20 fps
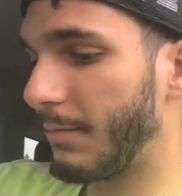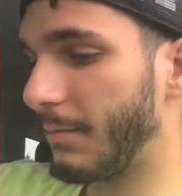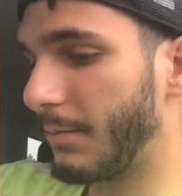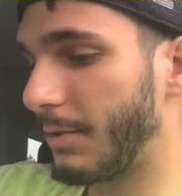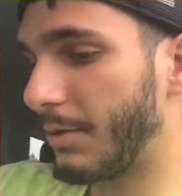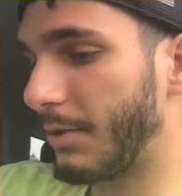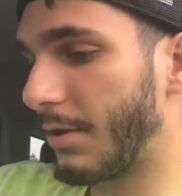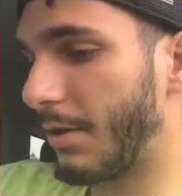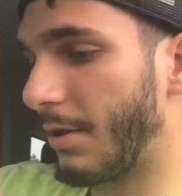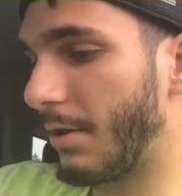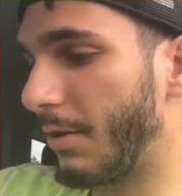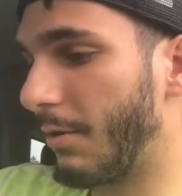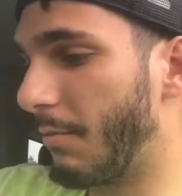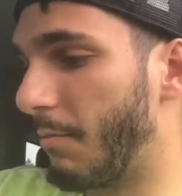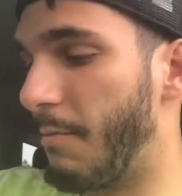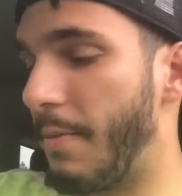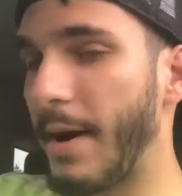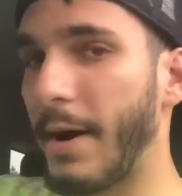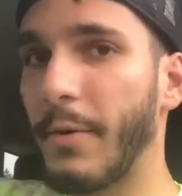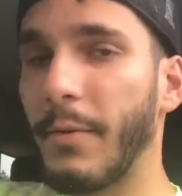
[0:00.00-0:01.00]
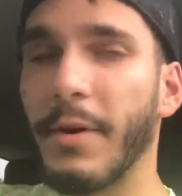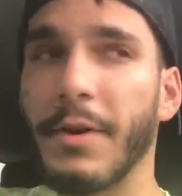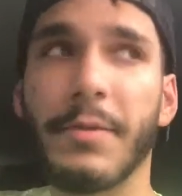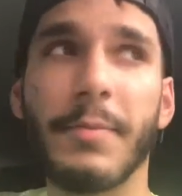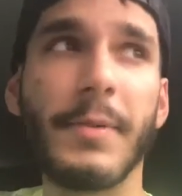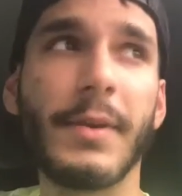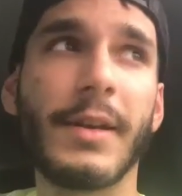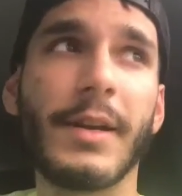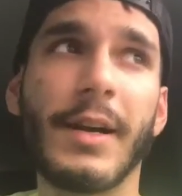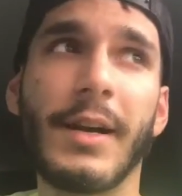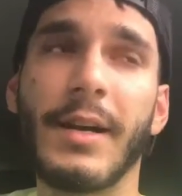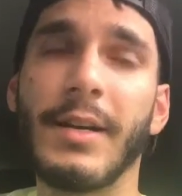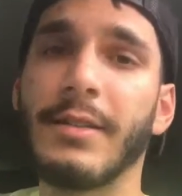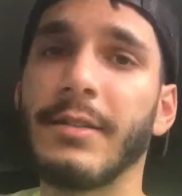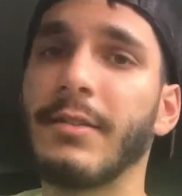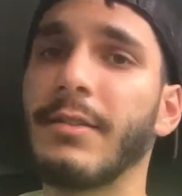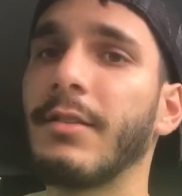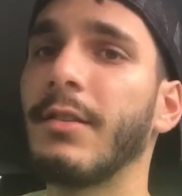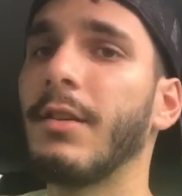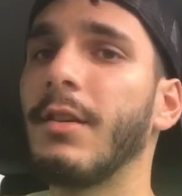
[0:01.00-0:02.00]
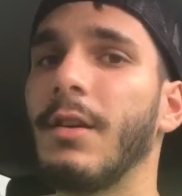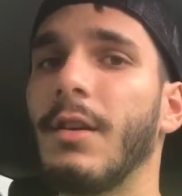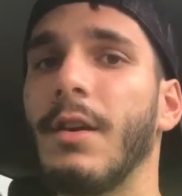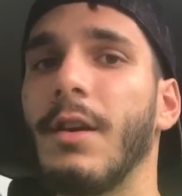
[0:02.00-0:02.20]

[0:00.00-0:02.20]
so bear with me guys